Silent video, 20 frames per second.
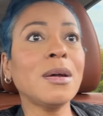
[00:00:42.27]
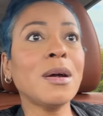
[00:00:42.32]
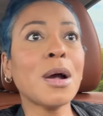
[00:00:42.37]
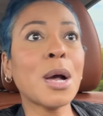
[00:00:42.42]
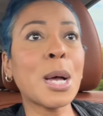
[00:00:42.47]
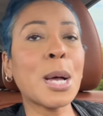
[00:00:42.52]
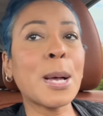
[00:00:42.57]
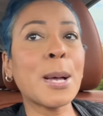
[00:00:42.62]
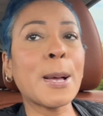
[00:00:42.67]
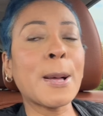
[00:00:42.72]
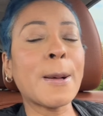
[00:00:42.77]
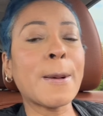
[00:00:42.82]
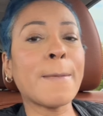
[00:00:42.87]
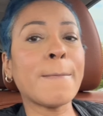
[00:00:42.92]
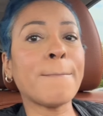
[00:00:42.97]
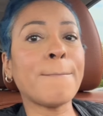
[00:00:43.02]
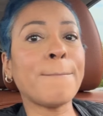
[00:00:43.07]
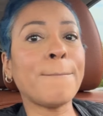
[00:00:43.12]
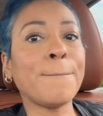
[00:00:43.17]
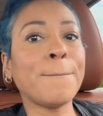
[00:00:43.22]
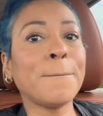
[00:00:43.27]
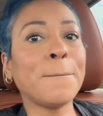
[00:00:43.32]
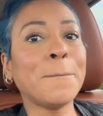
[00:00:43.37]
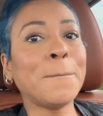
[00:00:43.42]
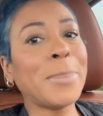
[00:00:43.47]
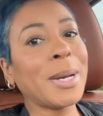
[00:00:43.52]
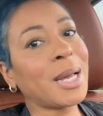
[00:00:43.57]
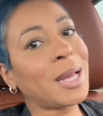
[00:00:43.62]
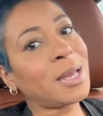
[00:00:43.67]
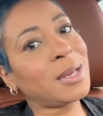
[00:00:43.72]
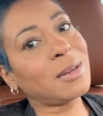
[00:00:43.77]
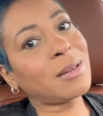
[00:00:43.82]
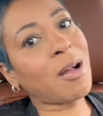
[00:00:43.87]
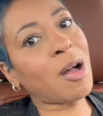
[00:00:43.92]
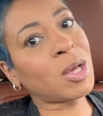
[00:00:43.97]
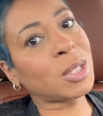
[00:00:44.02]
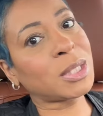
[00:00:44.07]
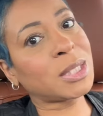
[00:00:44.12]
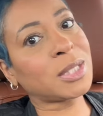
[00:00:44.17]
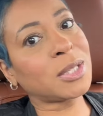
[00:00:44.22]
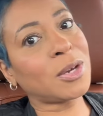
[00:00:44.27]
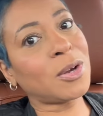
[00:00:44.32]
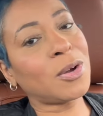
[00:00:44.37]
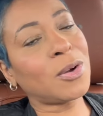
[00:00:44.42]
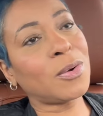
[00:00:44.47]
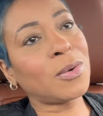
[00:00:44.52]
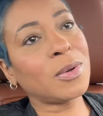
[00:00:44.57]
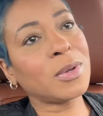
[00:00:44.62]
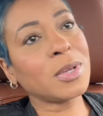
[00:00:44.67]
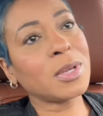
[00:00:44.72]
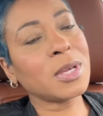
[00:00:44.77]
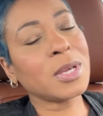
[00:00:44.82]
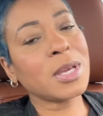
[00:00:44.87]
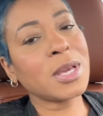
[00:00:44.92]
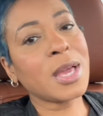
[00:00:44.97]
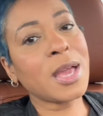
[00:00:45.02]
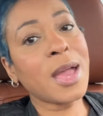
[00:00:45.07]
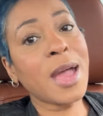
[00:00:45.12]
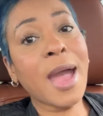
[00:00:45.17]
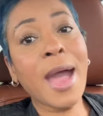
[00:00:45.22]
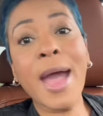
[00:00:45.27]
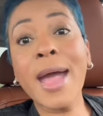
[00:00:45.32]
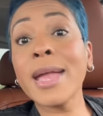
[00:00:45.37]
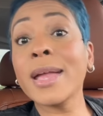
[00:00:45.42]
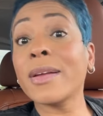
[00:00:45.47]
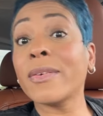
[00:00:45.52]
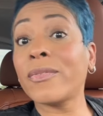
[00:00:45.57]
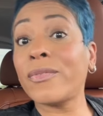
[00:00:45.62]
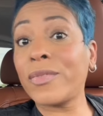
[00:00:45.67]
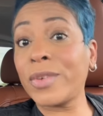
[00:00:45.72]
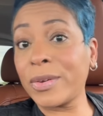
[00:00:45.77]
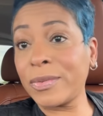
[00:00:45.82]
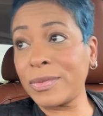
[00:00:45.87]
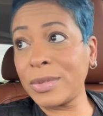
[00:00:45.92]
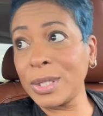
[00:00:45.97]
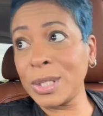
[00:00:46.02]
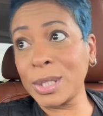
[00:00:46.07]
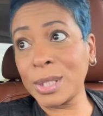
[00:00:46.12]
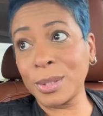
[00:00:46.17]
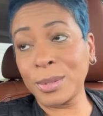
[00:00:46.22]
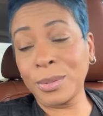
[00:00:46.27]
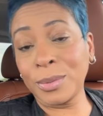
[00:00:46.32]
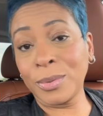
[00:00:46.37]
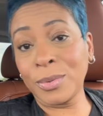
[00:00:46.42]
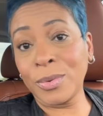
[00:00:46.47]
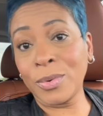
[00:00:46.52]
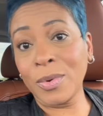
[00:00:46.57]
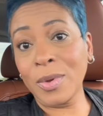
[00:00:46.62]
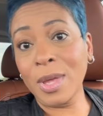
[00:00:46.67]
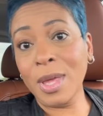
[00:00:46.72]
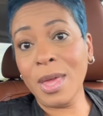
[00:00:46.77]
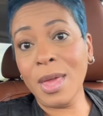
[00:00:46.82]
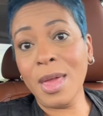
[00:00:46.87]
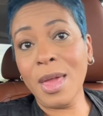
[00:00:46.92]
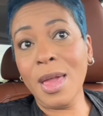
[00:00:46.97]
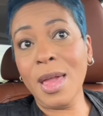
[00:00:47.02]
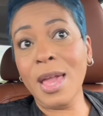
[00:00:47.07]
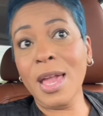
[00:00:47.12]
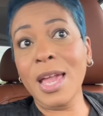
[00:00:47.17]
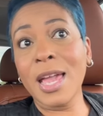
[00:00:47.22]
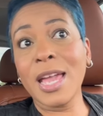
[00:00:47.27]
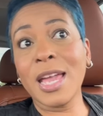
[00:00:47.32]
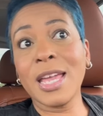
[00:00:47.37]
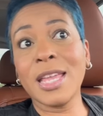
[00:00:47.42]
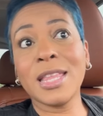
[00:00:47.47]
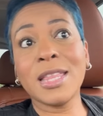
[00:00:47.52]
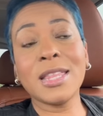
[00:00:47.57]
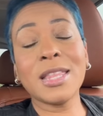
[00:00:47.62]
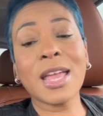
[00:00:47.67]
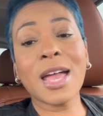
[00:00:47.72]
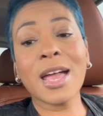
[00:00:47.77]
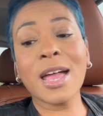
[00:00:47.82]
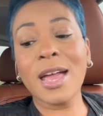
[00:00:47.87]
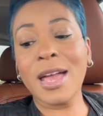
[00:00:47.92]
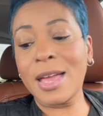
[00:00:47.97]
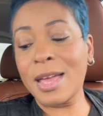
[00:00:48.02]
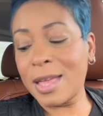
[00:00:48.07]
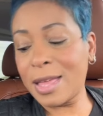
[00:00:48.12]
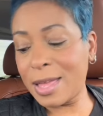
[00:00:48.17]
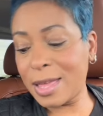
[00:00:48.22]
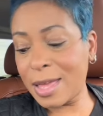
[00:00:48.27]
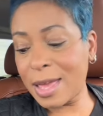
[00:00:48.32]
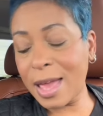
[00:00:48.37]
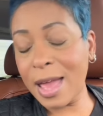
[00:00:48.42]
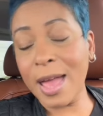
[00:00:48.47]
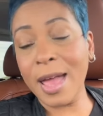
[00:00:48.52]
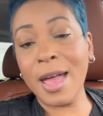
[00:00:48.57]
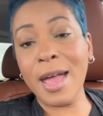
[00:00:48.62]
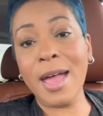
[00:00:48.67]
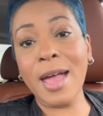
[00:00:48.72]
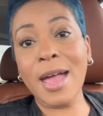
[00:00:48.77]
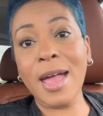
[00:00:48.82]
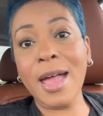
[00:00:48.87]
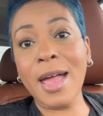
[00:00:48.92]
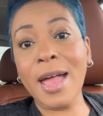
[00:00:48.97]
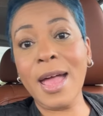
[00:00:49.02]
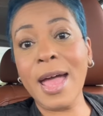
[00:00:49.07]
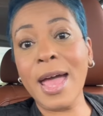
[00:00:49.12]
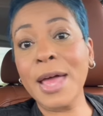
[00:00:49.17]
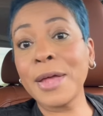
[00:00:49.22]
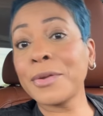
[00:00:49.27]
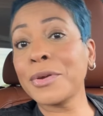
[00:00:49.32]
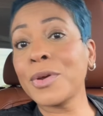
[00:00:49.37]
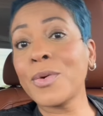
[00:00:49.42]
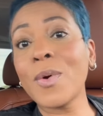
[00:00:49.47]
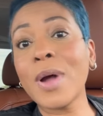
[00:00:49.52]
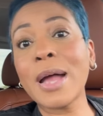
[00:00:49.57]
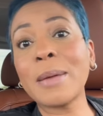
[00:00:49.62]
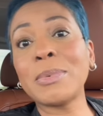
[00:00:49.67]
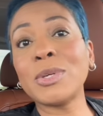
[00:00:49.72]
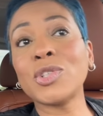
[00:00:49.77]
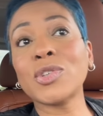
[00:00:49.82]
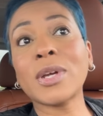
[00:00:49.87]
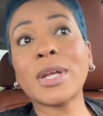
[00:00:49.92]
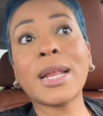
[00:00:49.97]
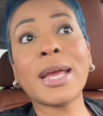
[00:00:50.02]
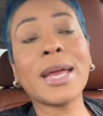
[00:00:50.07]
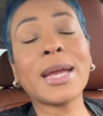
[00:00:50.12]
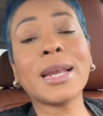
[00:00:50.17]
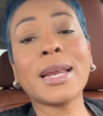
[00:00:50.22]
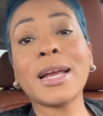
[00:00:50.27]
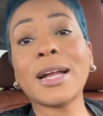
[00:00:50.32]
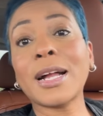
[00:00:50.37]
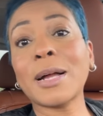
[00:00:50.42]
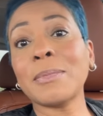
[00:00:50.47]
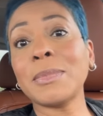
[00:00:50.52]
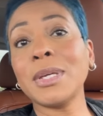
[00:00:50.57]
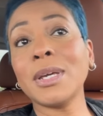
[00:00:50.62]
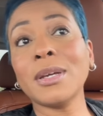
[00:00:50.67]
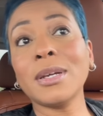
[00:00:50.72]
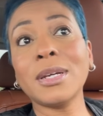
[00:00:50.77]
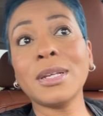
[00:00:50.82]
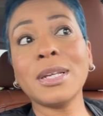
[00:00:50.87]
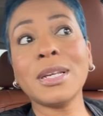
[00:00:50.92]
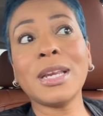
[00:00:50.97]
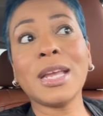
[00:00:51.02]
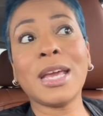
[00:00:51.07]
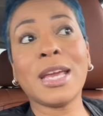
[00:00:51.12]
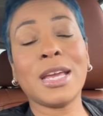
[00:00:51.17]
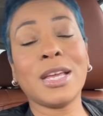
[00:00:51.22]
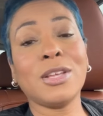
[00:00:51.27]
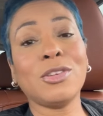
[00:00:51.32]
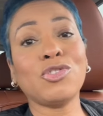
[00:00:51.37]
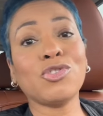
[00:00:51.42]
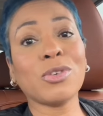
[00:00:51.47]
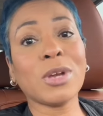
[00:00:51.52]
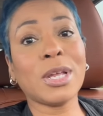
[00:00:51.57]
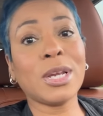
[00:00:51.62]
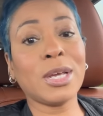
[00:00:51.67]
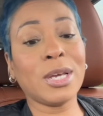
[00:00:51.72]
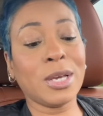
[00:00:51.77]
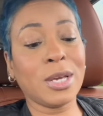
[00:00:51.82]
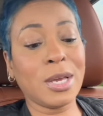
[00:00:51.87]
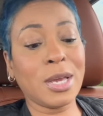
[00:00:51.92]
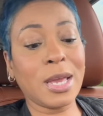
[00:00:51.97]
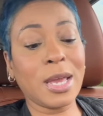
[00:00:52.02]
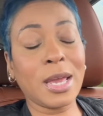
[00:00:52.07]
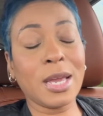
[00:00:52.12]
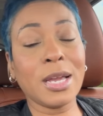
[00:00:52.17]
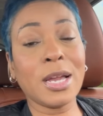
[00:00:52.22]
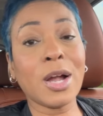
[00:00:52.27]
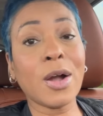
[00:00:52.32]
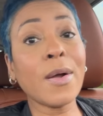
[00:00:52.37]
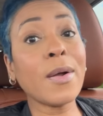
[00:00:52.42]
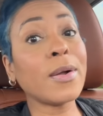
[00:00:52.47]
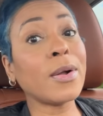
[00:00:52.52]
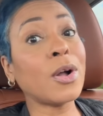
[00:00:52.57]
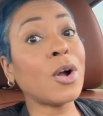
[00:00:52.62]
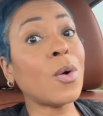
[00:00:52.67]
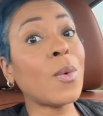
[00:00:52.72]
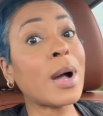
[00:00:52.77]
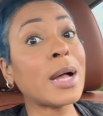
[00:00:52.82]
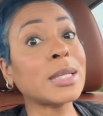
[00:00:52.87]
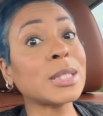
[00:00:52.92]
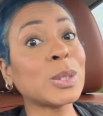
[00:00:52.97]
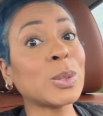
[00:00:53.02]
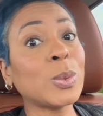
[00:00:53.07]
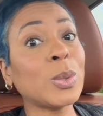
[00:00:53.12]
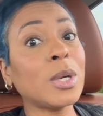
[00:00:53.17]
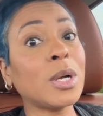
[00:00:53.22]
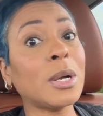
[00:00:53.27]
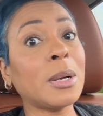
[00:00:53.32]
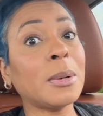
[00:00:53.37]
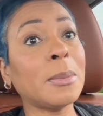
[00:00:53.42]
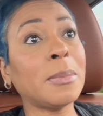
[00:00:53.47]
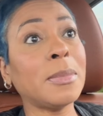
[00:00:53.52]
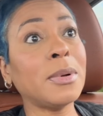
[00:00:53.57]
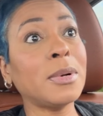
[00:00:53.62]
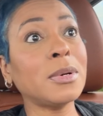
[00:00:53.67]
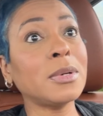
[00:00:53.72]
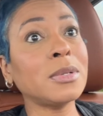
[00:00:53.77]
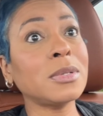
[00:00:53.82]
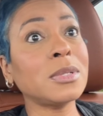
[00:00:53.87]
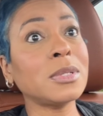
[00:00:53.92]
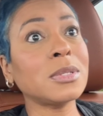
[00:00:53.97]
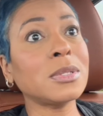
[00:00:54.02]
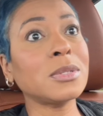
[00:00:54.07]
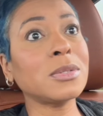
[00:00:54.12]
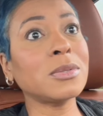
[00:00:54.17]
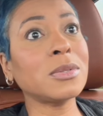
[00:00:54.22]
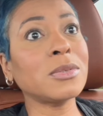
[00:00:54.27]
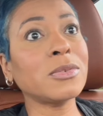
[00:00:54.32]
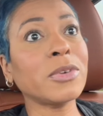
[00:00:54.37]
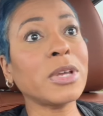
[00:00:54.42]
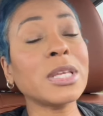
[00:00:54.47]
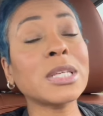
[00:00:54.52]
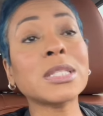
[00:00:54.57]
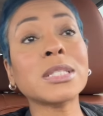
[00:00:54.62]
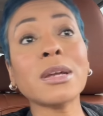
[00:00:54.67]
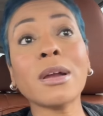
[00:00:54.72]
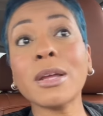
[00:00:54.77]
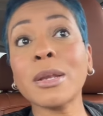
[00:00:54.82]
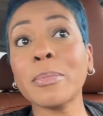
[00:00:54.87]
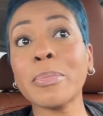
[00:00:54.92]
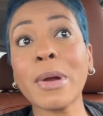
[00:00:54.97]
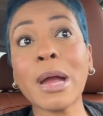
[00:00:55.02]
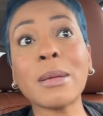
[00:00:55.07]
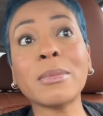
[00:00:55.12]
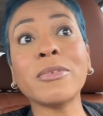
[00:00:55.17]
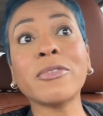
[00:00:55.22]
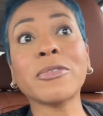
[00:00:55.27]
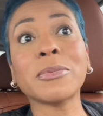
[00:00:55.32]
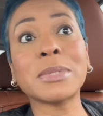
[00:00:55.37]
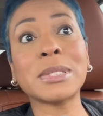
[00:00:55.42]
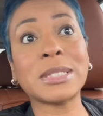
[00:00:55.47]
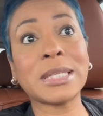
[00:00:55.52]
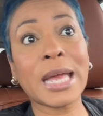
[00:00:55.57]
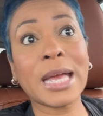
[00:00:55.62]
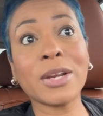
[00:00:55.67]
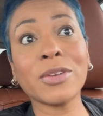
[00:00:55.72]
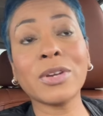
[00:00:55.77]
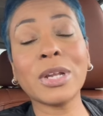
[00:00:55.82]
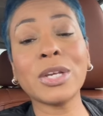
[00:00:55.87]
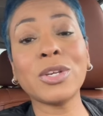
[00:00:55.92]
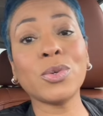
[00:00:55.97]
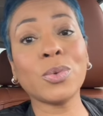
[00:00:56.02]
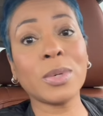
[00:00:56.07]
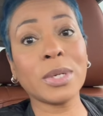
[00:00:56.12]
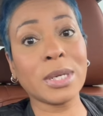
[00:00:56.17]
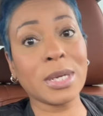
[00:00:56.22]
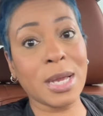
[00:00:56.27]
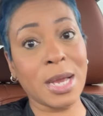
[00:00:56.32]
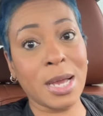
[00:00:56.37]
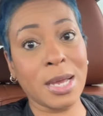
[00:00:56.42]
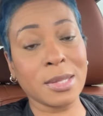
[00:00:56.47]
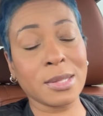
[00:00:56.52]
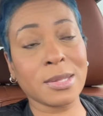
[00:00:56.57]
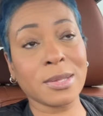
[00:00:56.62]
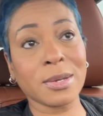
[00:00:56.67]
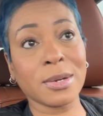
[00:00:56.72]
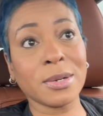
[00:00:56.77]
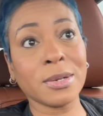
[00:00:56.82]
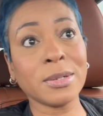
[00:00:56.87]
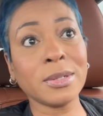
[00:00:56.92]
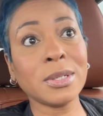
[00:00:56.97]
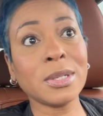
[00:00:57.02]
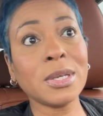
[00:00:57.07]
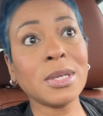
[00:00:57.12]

But also, I am 52 and I don't know why I be trying to act like I'm younger than that, trying to go out to it started probably from Saturday doing a concert,